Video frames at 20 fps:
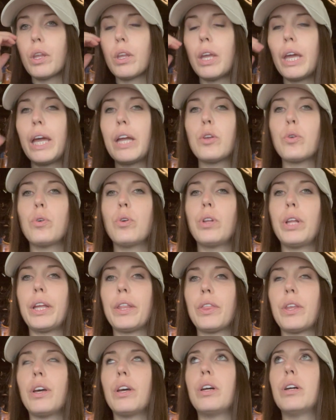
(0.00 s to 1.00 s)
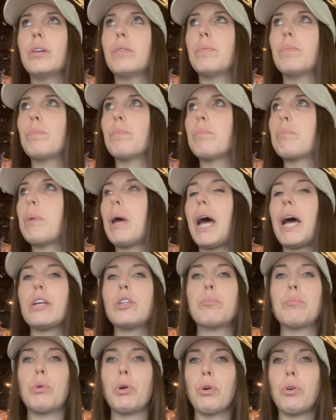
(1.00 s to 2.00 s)
annual, the
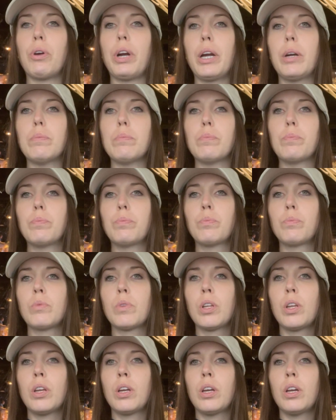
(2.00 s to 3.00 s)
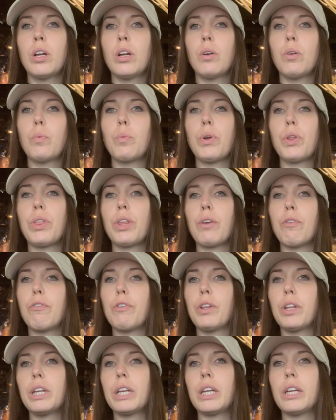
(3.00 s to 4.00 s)
past program with the
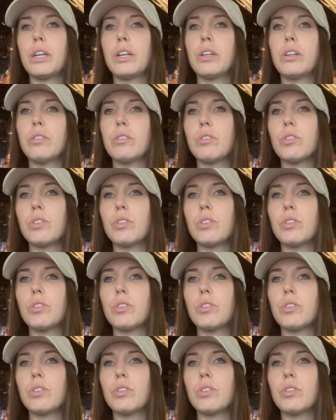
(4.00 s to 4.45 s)
affiliated